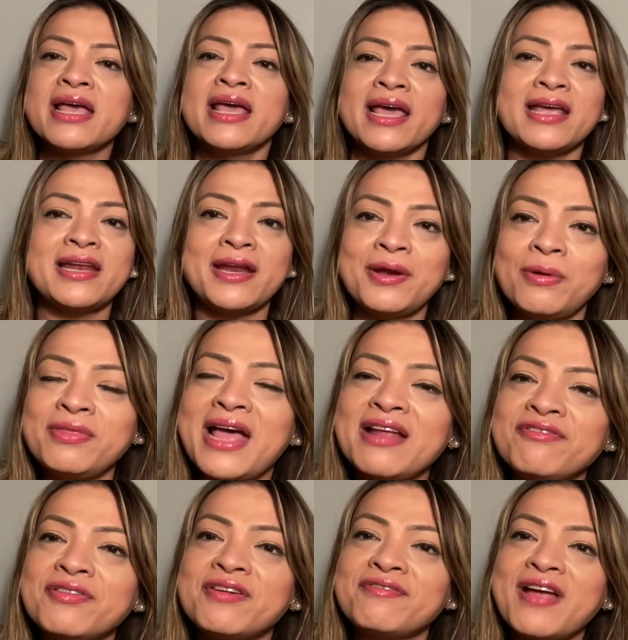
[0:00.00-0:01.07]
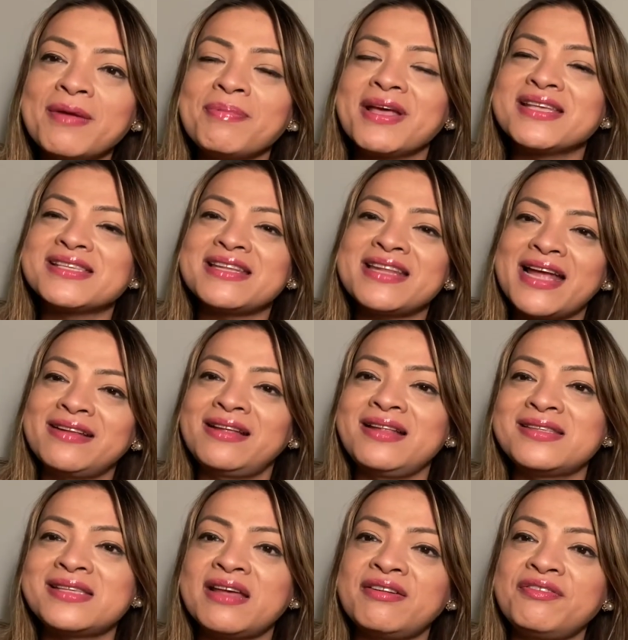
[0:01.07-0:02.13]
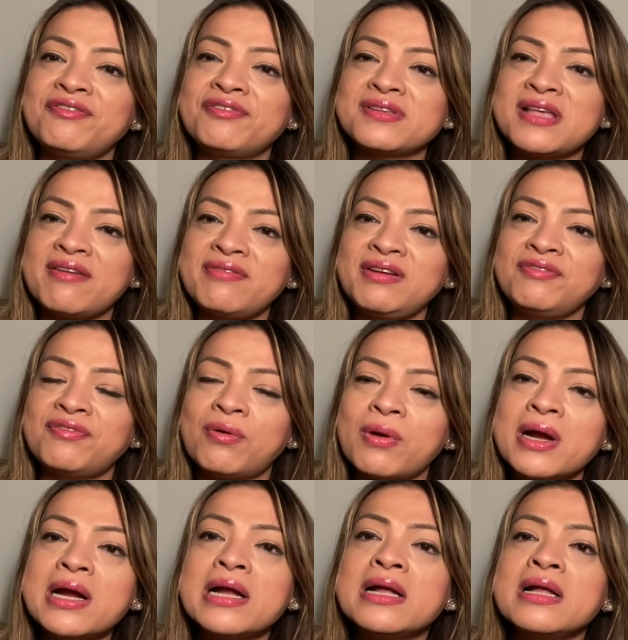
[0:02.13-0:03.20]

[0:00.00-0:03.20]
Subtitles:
And I know that for a fact because in 1974